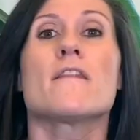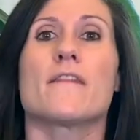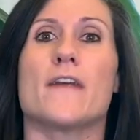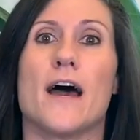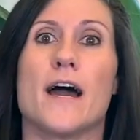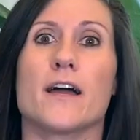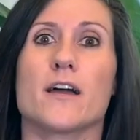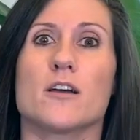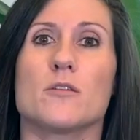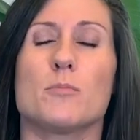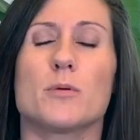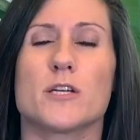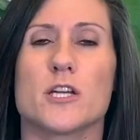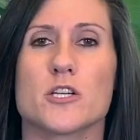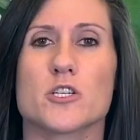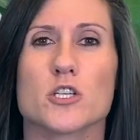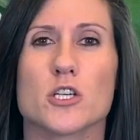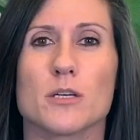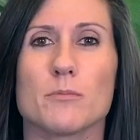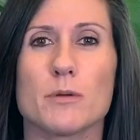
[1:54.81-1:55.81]
That could
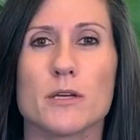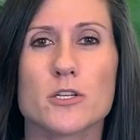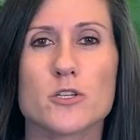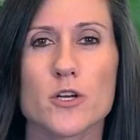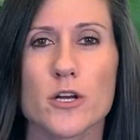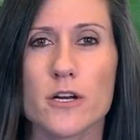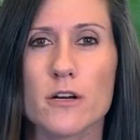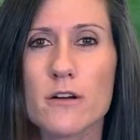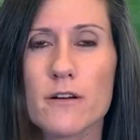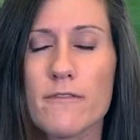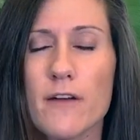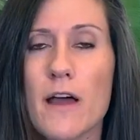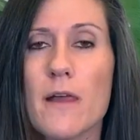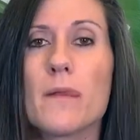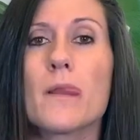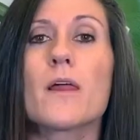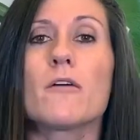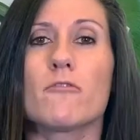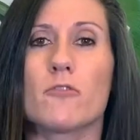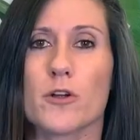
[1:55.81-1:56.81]
potentially be a trigger
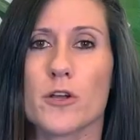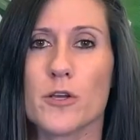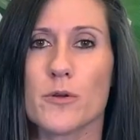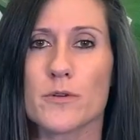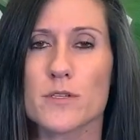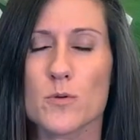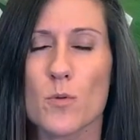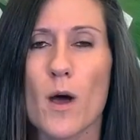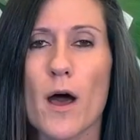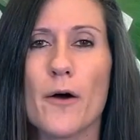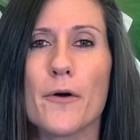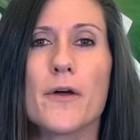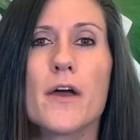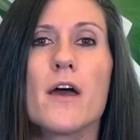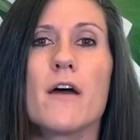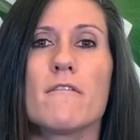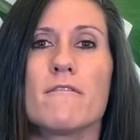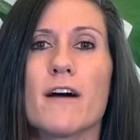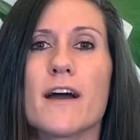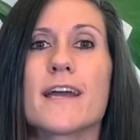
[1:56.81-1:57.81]
event for you as well.
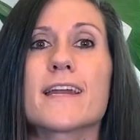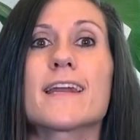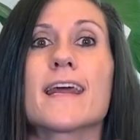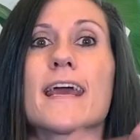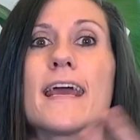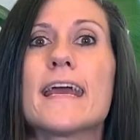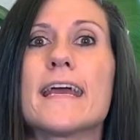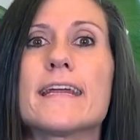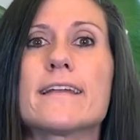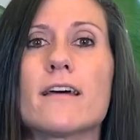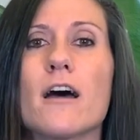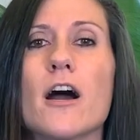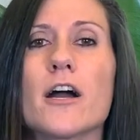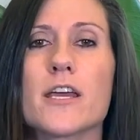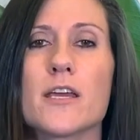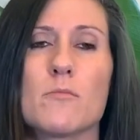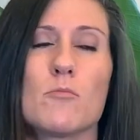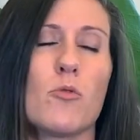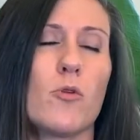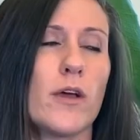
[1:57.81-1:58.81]
Find a
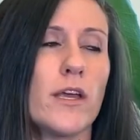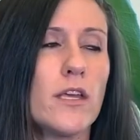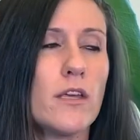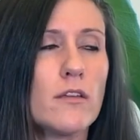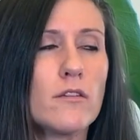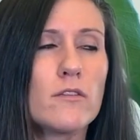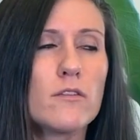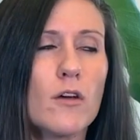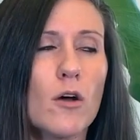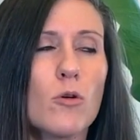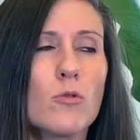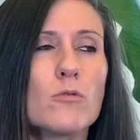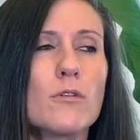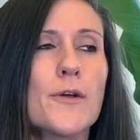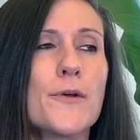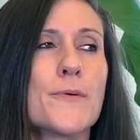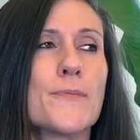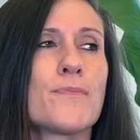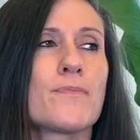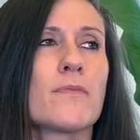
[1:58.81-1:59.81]
talking point. Don't
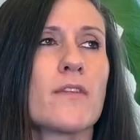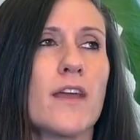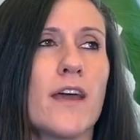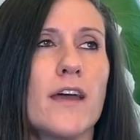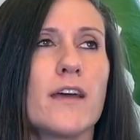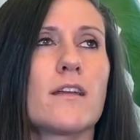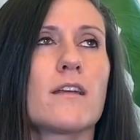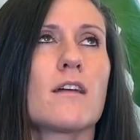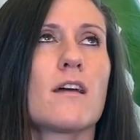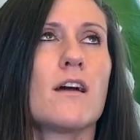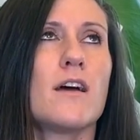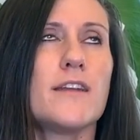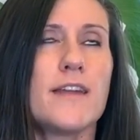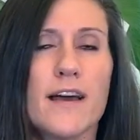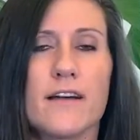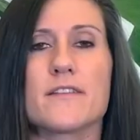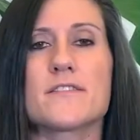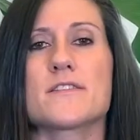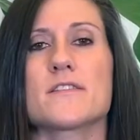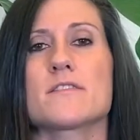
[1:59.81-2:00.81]
get
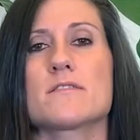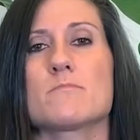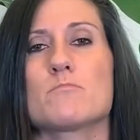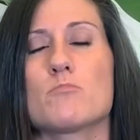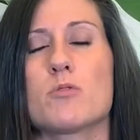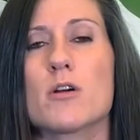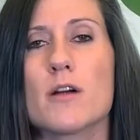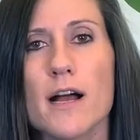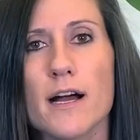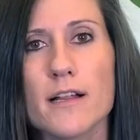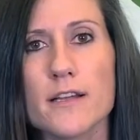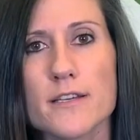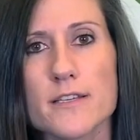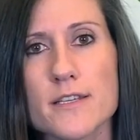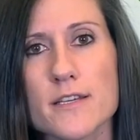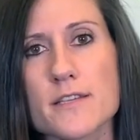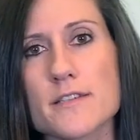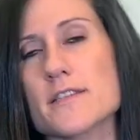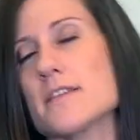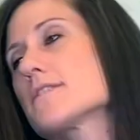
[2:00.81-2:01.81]
analysis
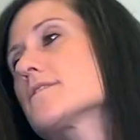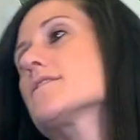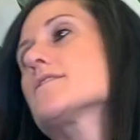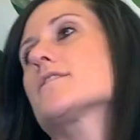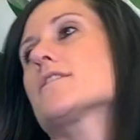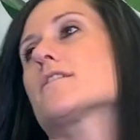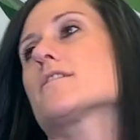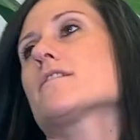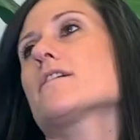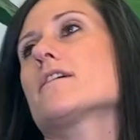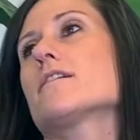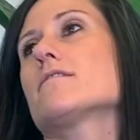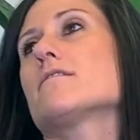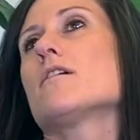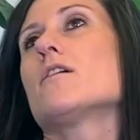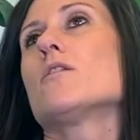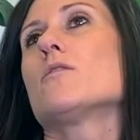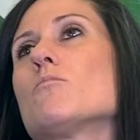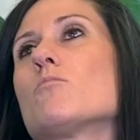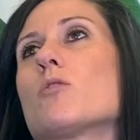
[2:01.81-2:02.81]
paralysis and sit there and
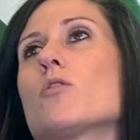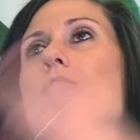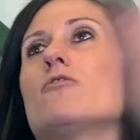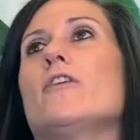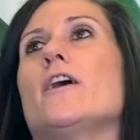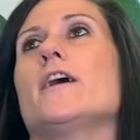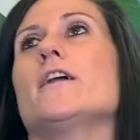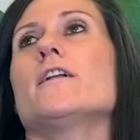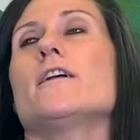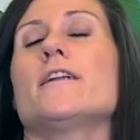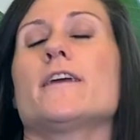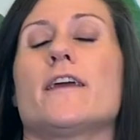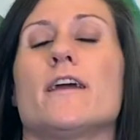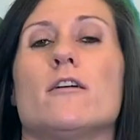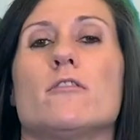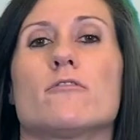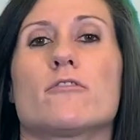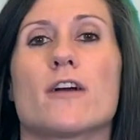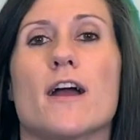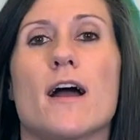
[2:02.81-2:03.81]
profile an
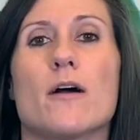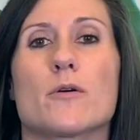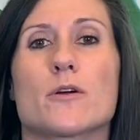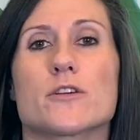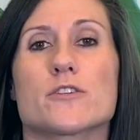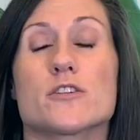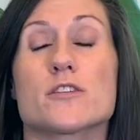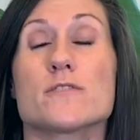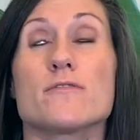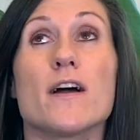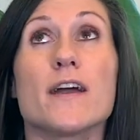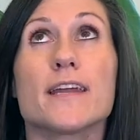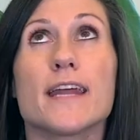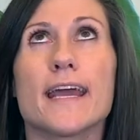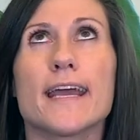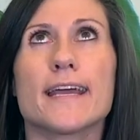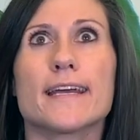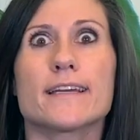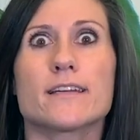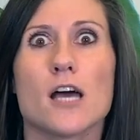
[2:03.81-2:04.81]
account for hours. Just find
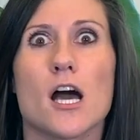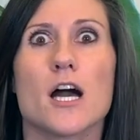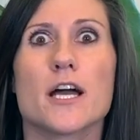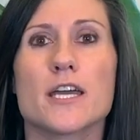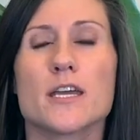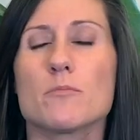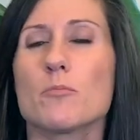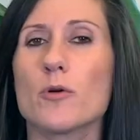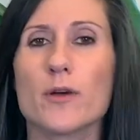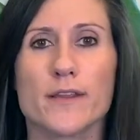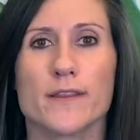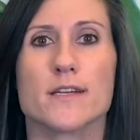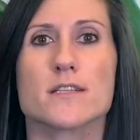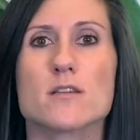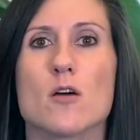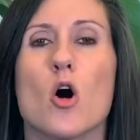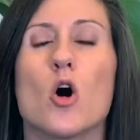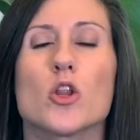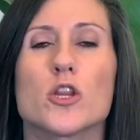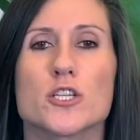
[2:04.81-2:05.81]
a talking point. That's
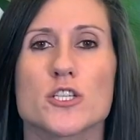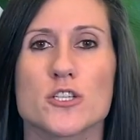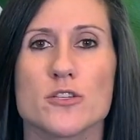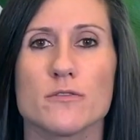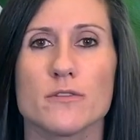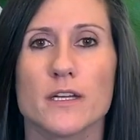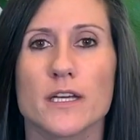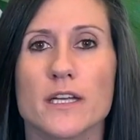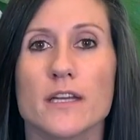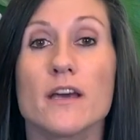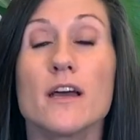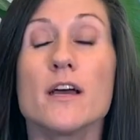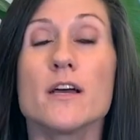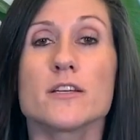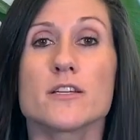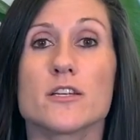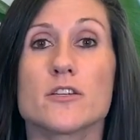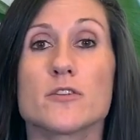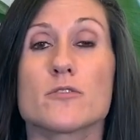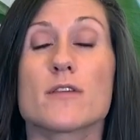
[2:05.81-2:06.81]
all that you need
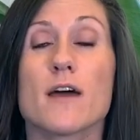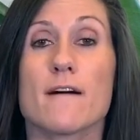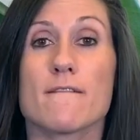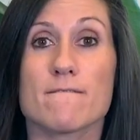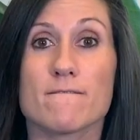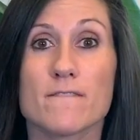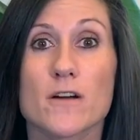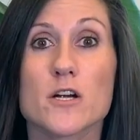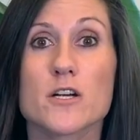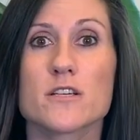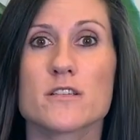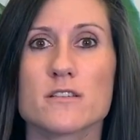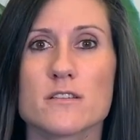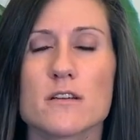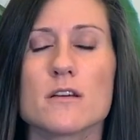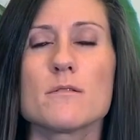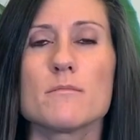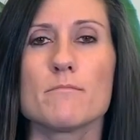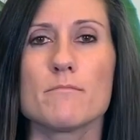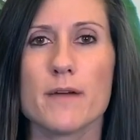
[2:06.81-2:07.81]
to do that first
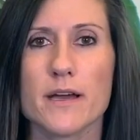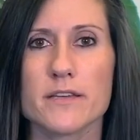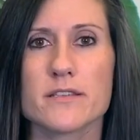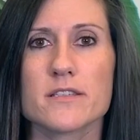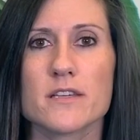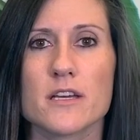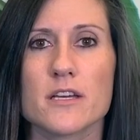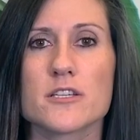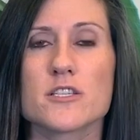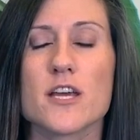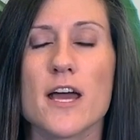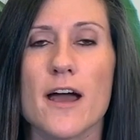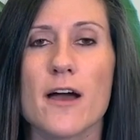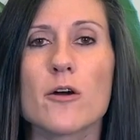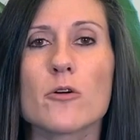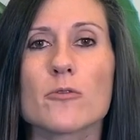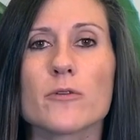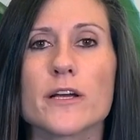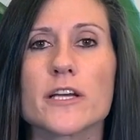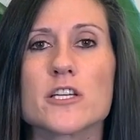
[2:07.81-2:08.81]
message
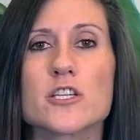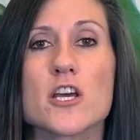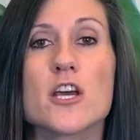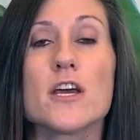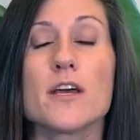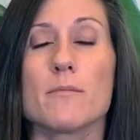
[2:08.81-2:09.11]
outreach.